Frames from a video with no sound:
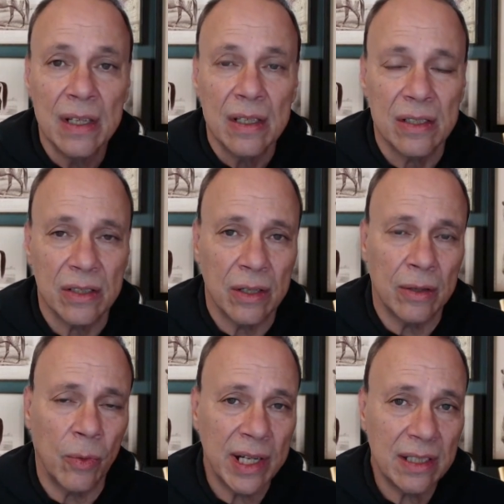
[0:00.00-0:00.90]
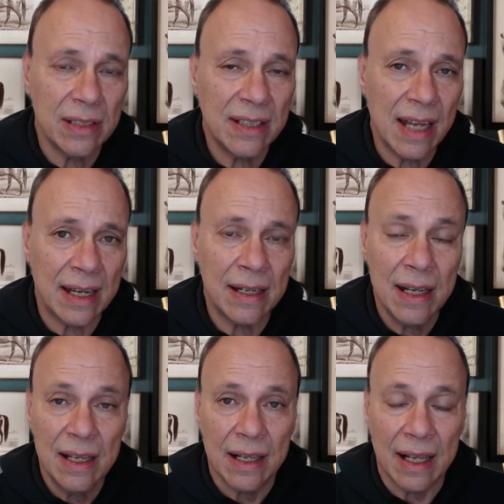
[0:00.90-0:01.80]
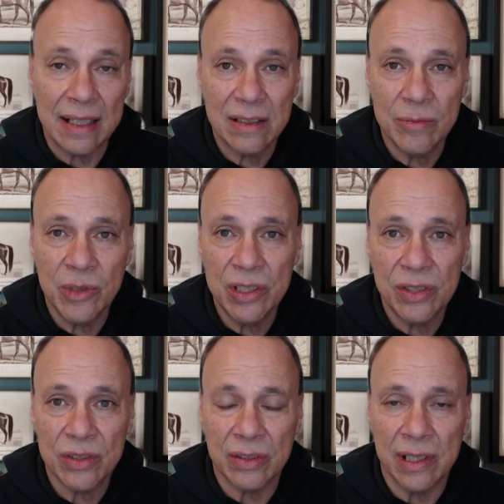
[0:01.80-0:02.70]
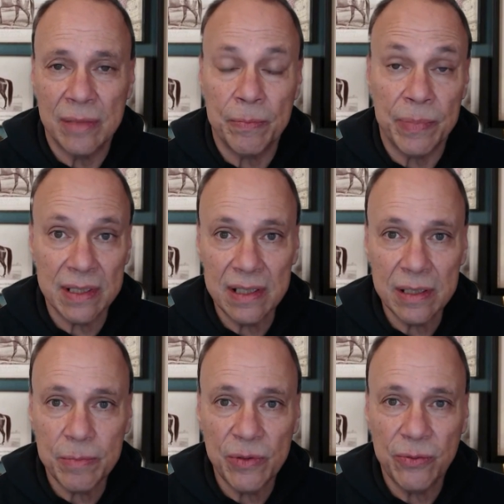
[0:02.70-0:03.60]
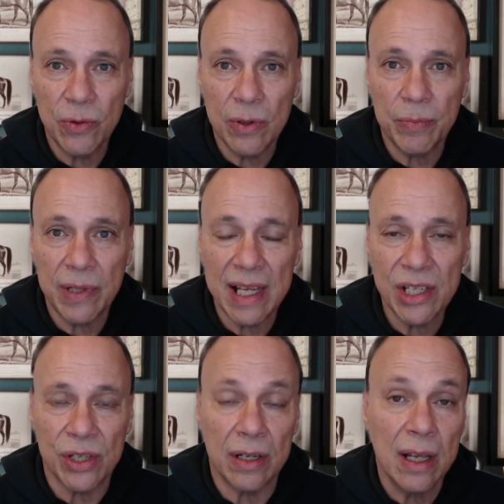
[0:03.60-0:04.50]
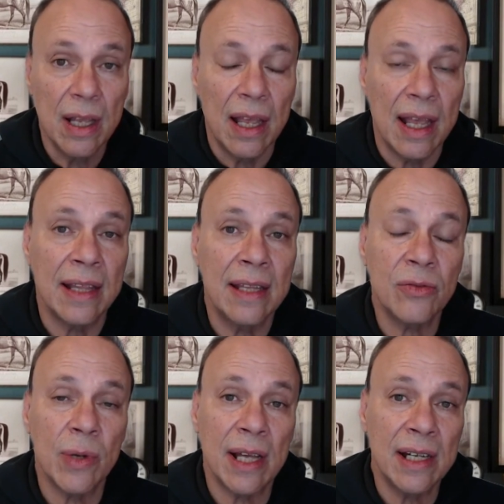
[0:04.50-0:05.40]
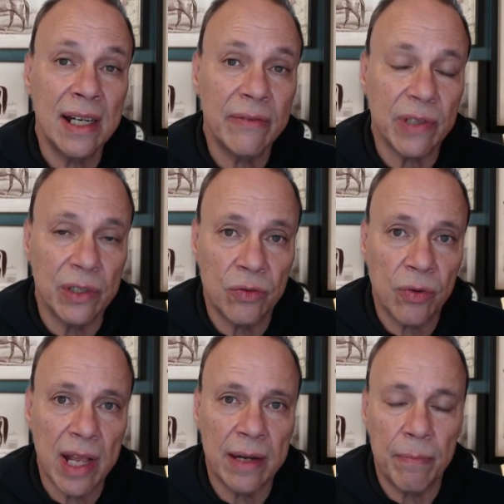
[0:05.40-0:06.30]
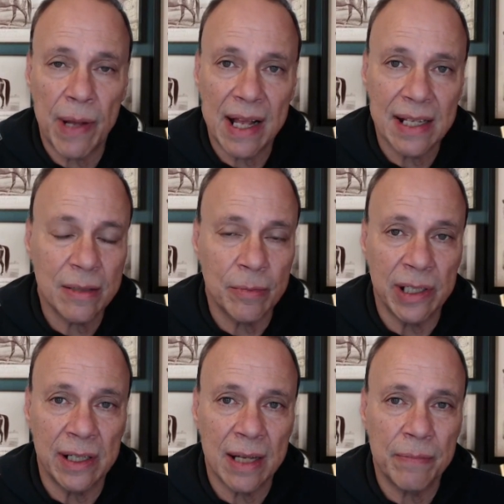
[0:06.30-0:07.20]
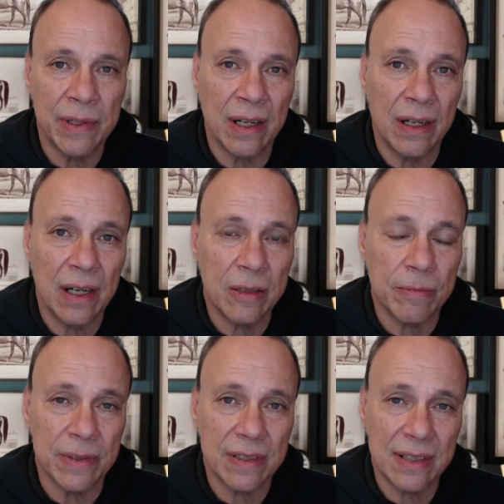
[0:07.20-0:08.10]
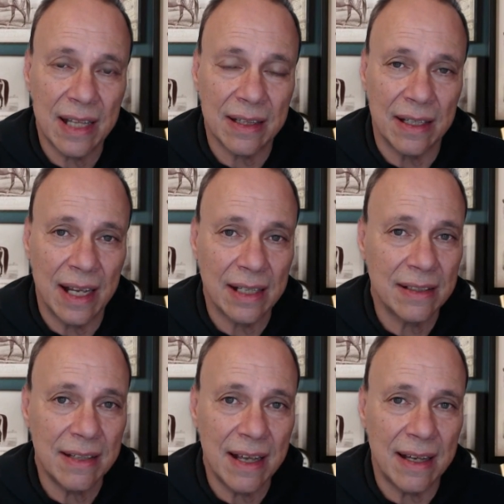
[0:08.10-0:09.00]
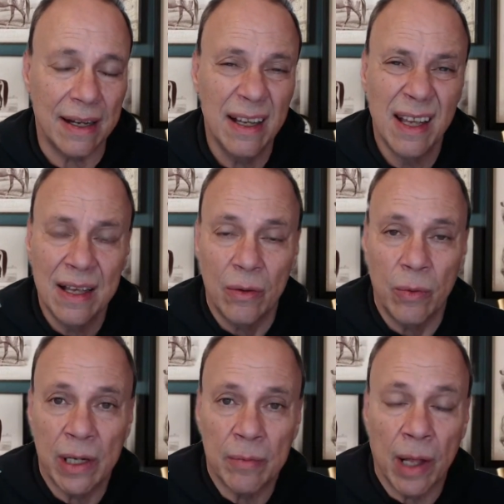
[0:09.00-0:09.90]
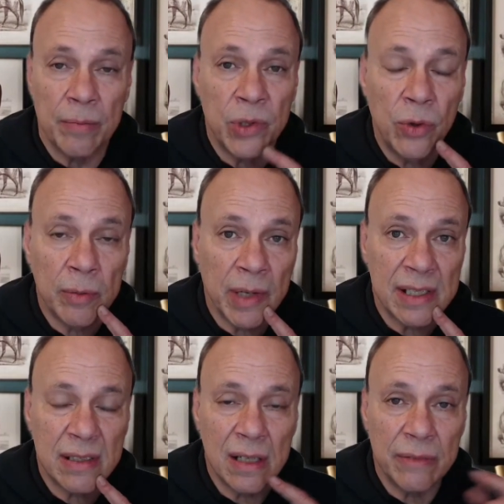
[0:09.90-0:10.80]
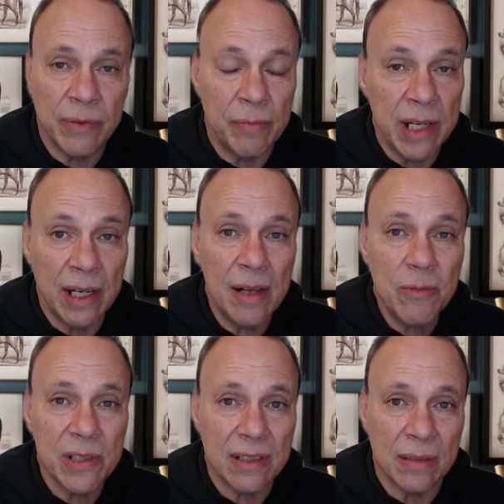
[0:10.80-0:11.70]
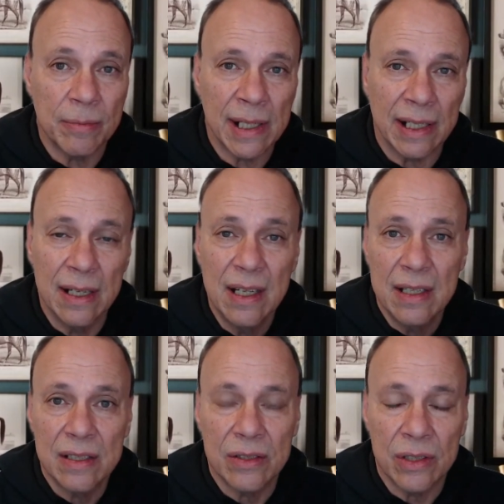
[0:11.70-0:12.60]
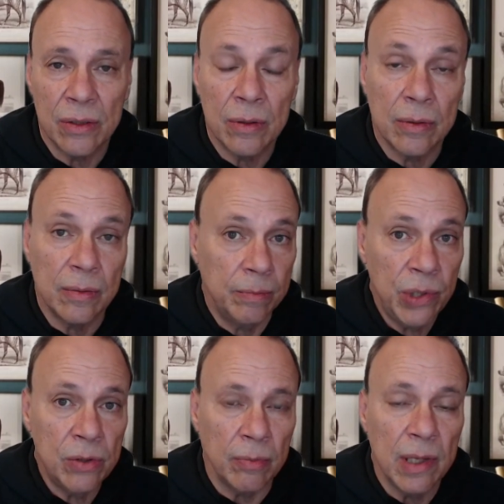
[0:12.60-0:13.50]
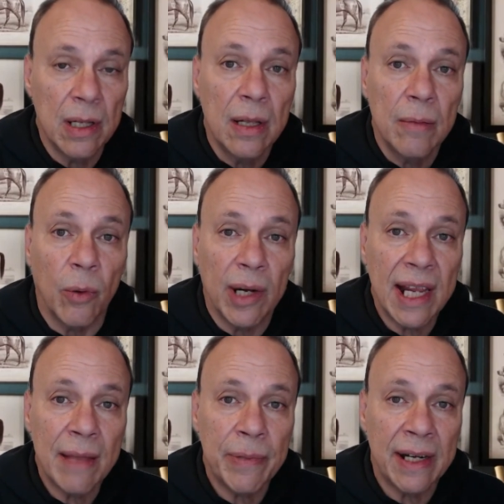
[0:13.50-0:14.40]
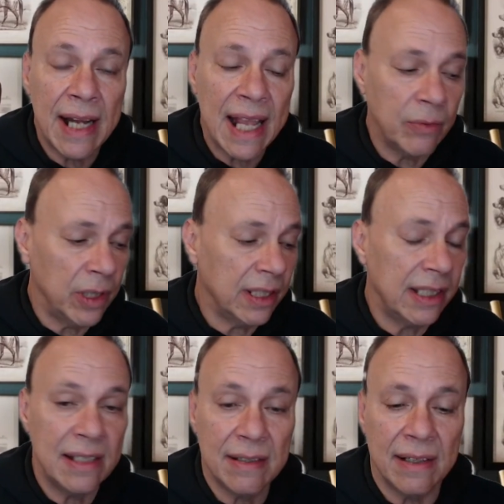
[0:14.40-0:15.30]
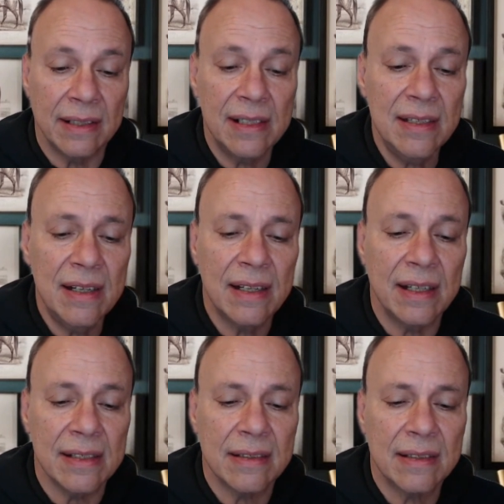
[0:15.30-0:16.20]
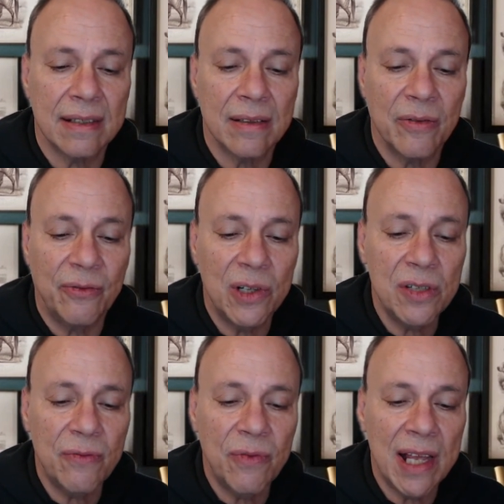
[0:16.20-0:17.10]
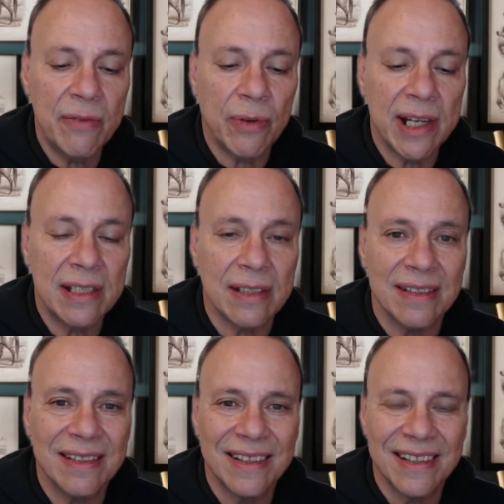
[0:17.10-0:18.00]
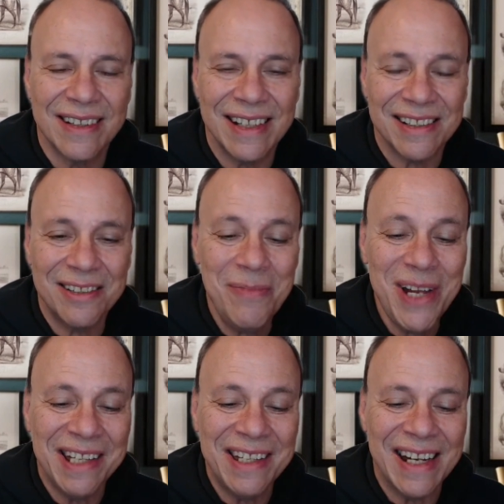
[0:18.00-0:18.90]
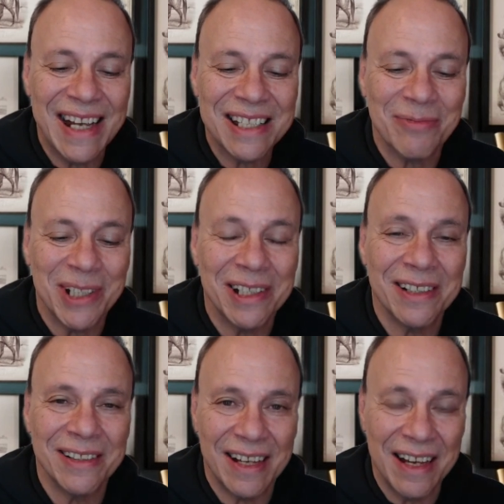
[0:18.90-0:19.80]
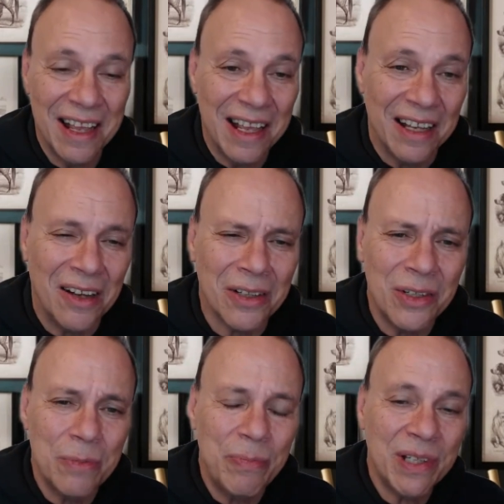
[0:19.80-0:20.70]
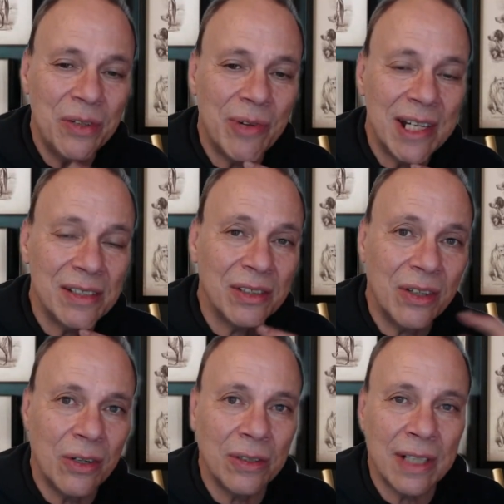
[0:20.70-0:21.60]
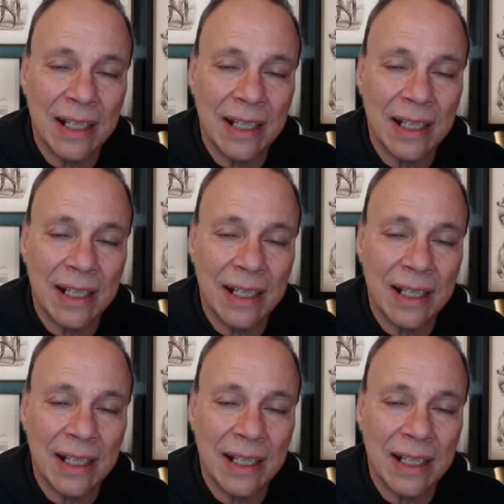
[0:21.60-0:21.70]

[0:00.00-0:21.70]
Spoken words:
So went to 10, got some good sleep, business before pleasure. And this way I didn't have to dread possibly not being 100% the next day when I'm doing my stuff and meeting up with somebody. So boom. But what happened at Aqueduct yesterday? Listen to this. First 5 races. Now, somebody did ask me the other day, oh, do you pick your races cold?